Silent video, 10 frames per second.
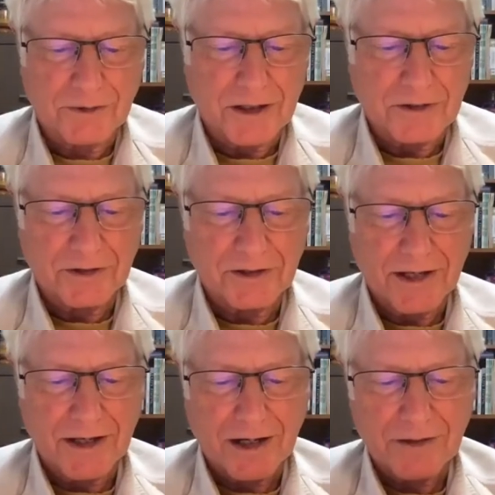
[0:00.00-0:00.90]
on their
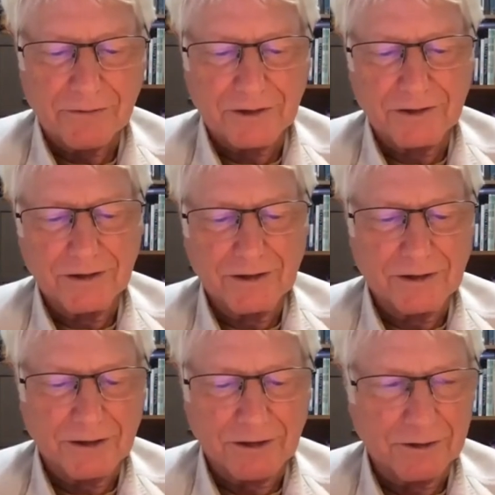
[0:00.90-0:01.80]
day off in,
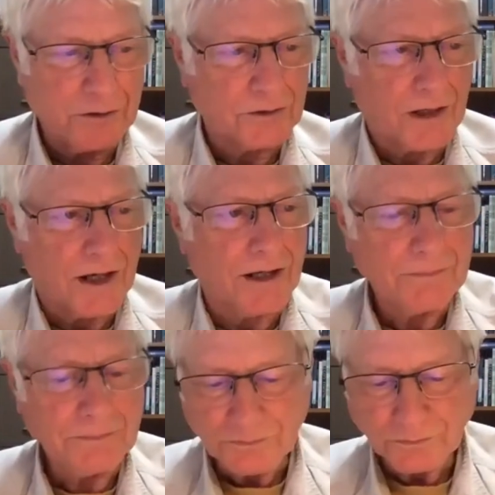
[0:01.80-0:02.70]
in uh, Utah.
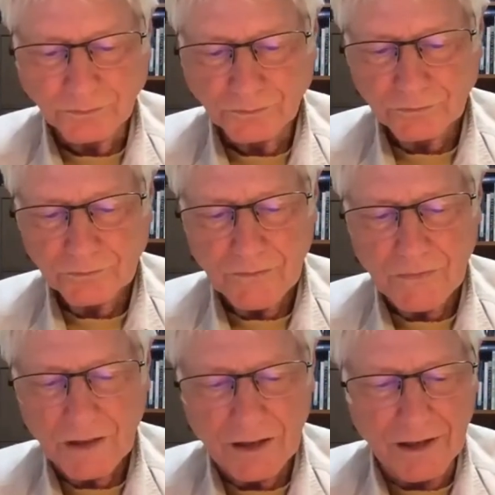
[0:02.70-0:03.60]

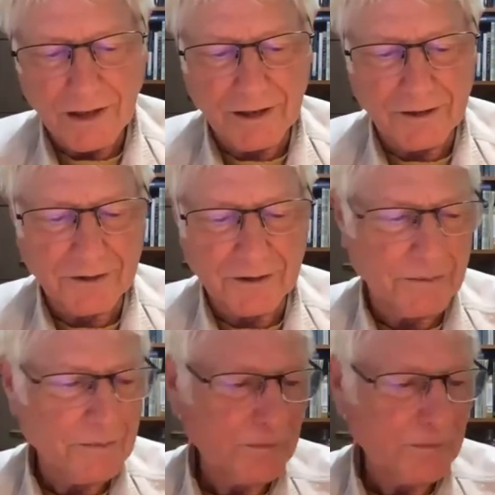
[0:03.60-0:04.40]
And um,